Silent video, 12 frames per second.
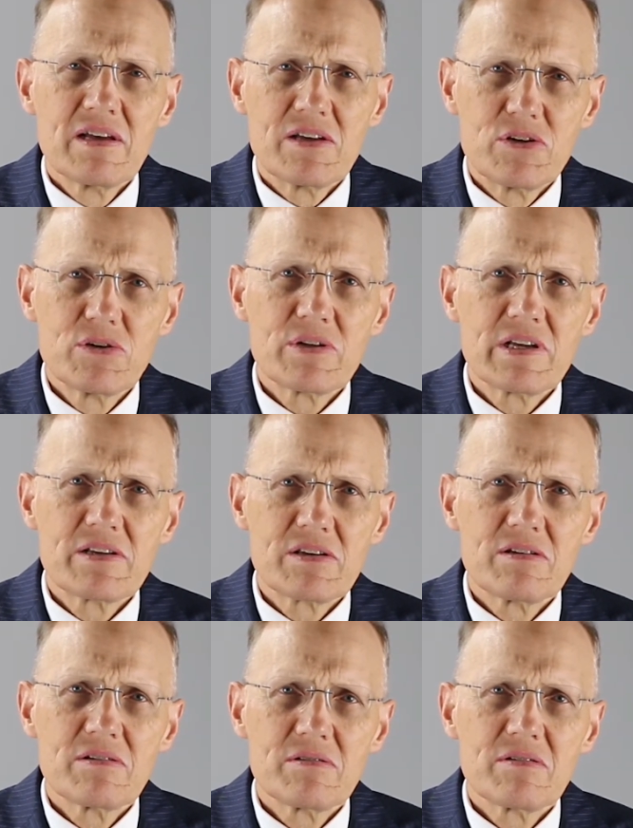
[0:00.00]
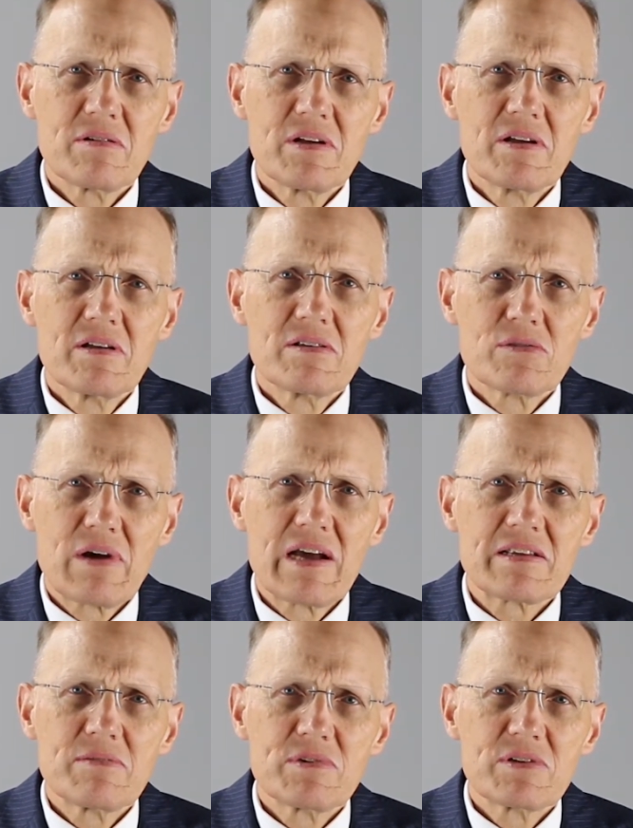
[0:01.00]
duty to try
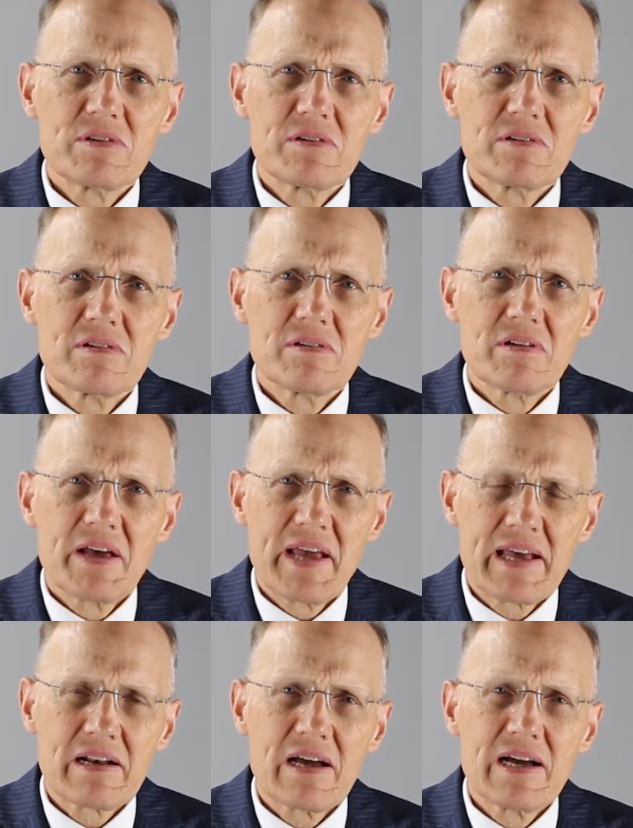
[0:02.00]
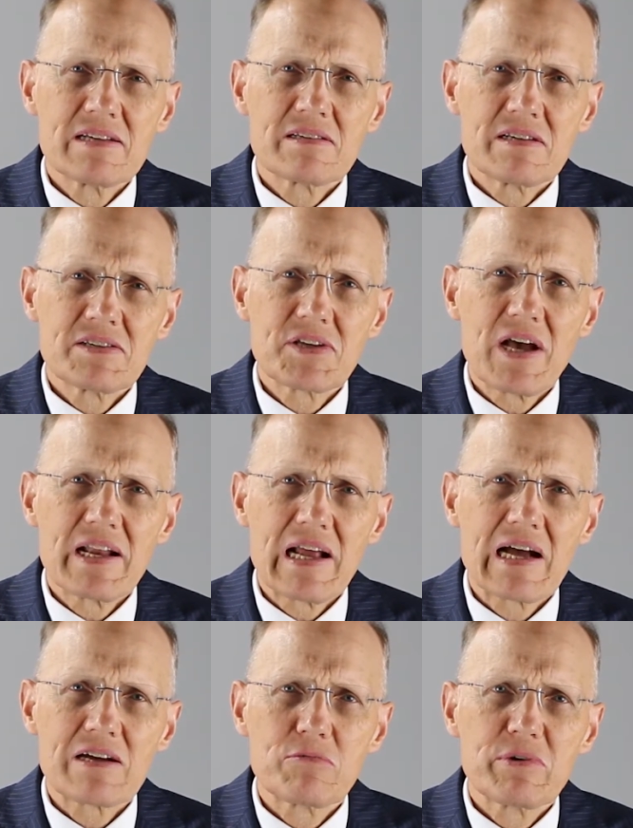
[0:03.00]
to analyze and decide
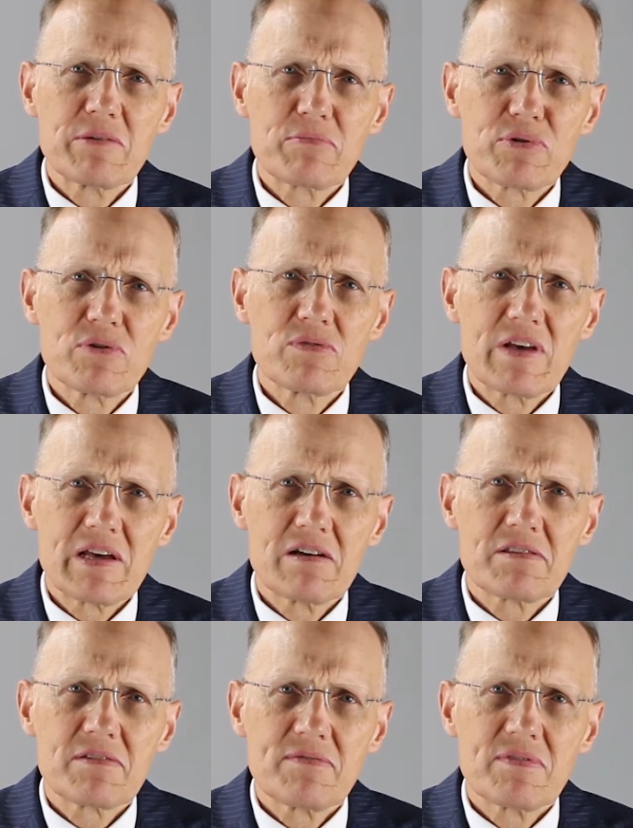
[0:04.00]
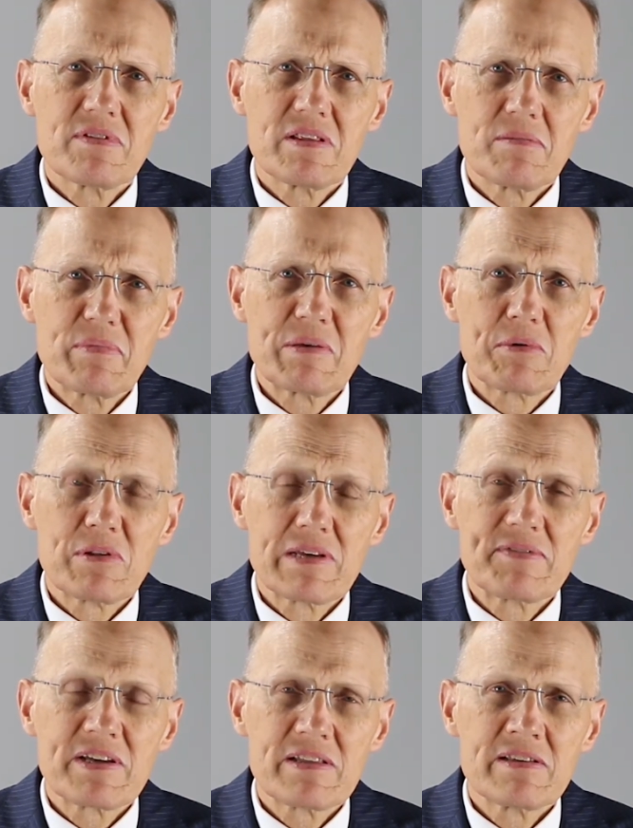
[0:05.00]
how can we improve the health of people
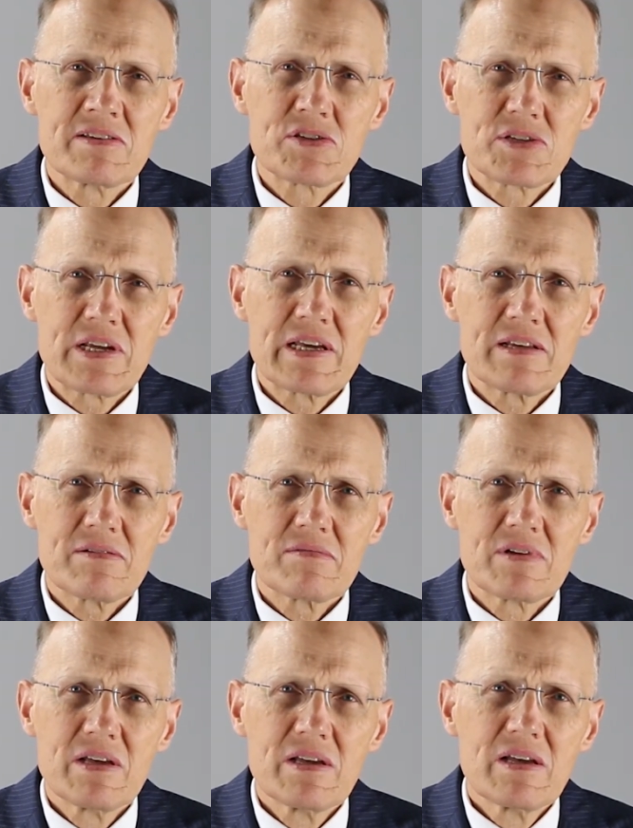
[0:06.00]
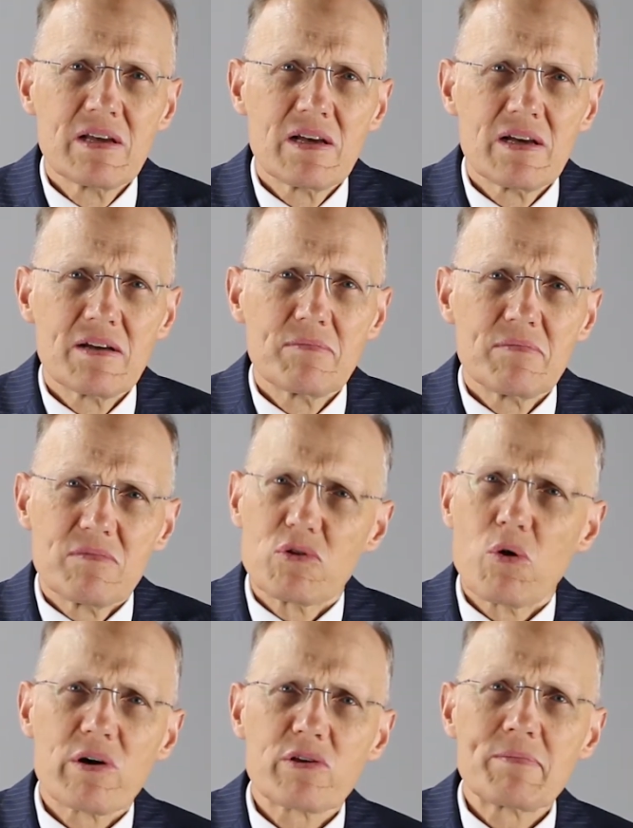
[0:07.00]
living in this state.
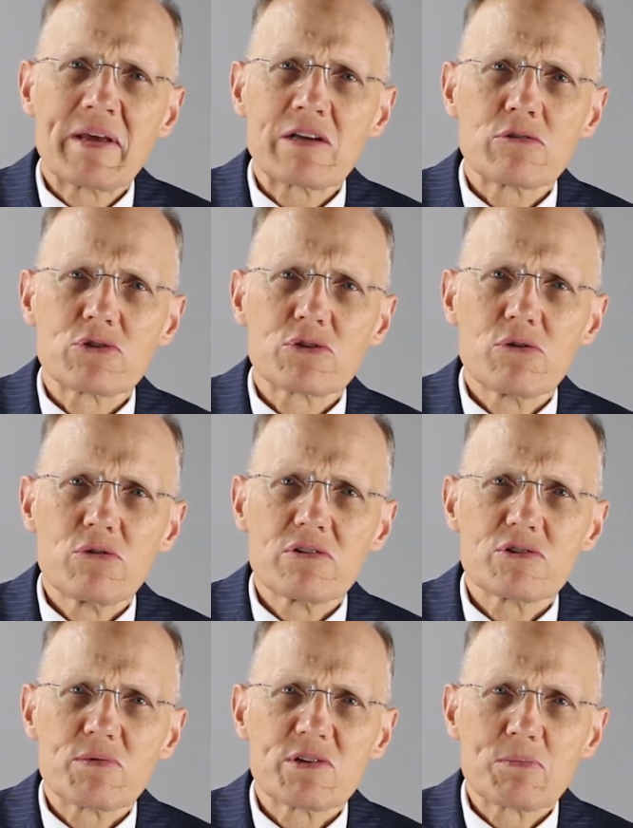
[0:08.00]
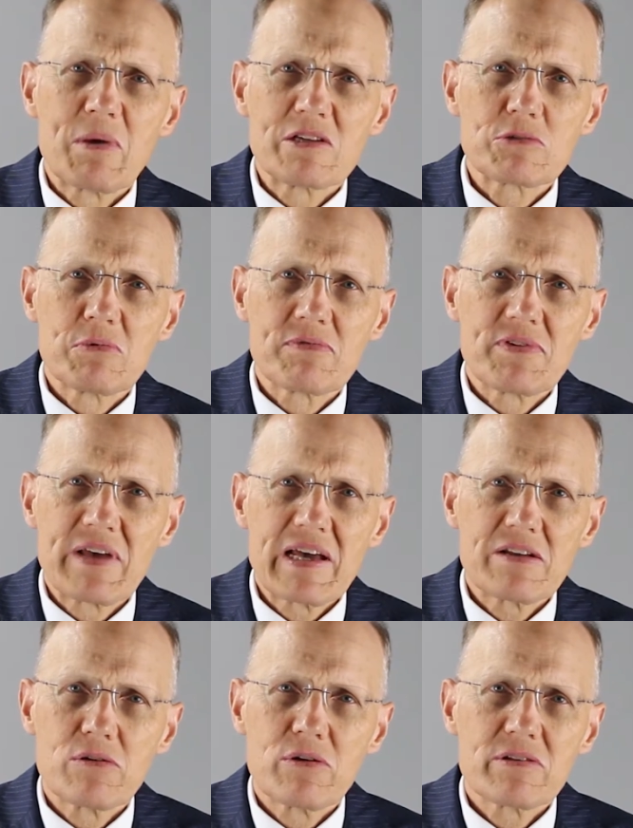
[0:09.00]
No other medical school is responsible for that,
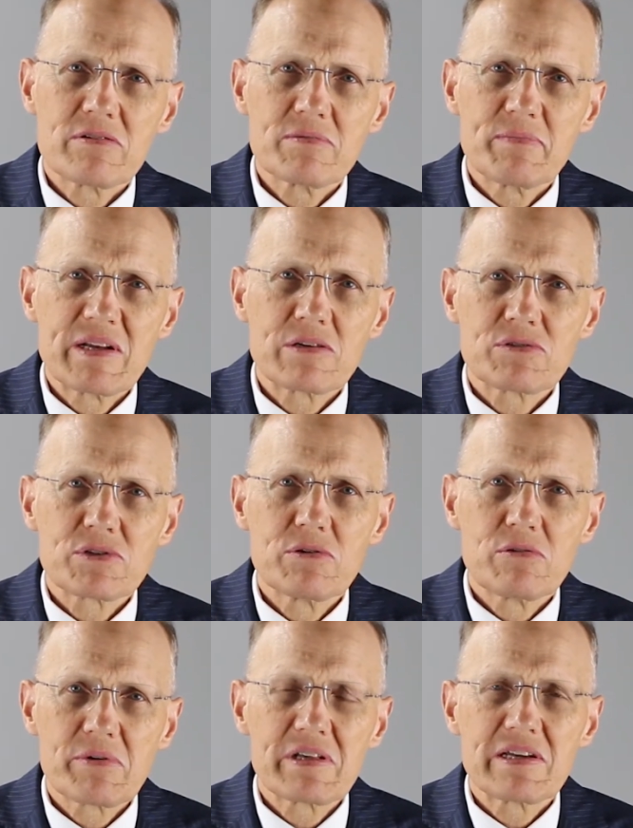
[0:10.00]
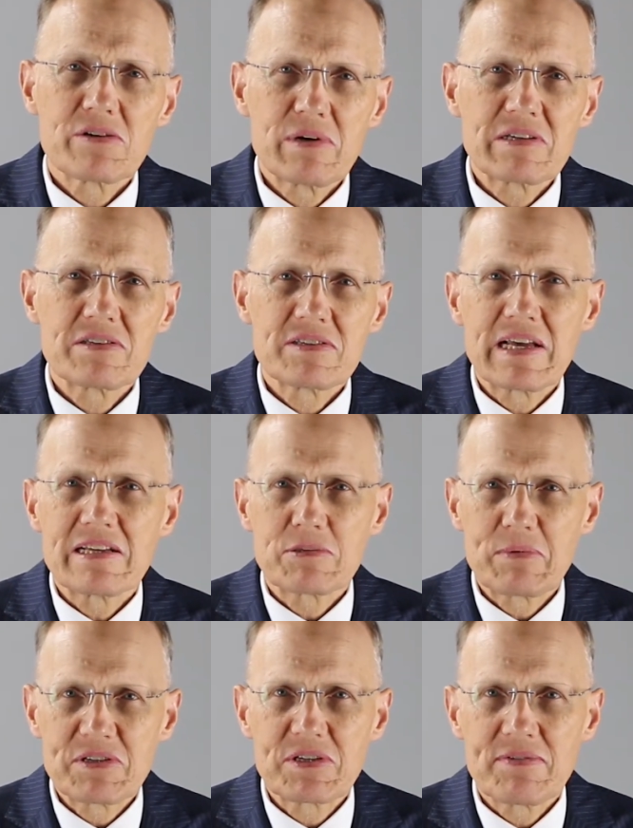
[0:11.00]
and no other medical school really addresses that
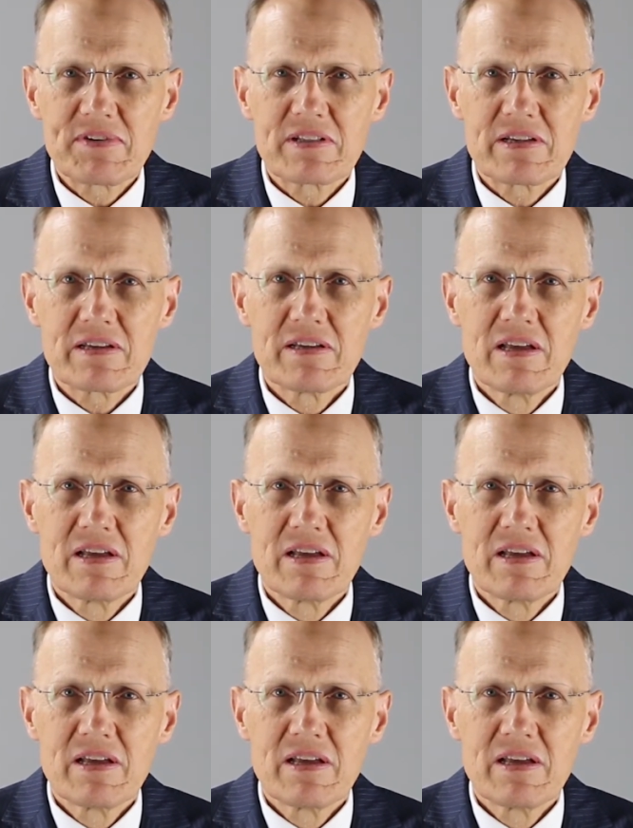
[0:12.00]
specifically.